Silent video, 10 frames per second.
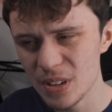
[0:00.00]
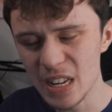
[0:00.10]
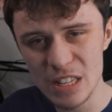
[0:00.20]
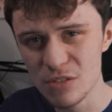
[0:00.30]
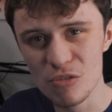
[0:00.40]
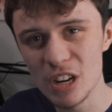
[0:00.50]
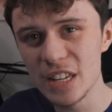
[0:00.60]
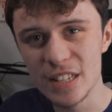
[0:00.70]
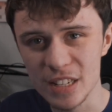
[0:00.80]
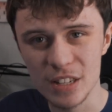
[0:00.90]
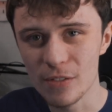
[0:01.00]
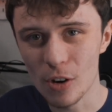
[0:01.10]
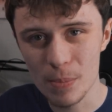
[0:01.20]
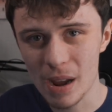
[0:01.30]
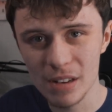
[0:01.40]
isn't really a
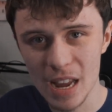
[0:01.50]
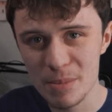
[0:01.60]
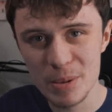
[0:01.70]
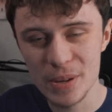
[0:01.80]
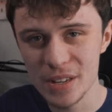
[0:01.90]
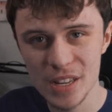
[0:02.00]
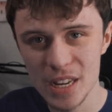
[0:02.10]
£65 gaming PC